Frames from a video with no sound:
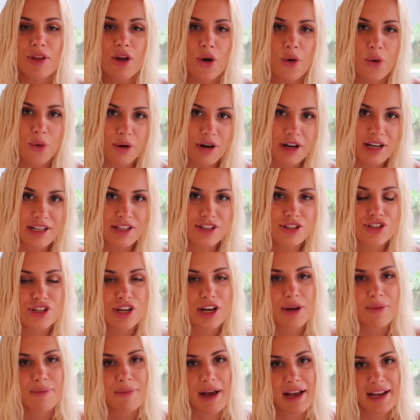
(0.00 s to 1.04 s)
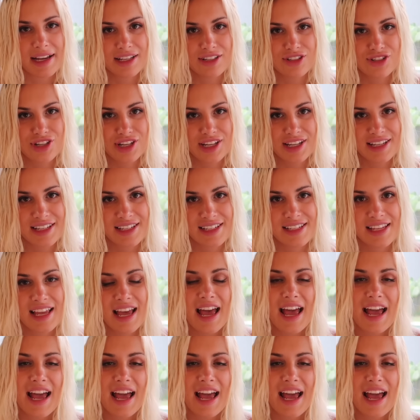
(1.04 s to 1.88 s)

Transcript: orange mac and cheese,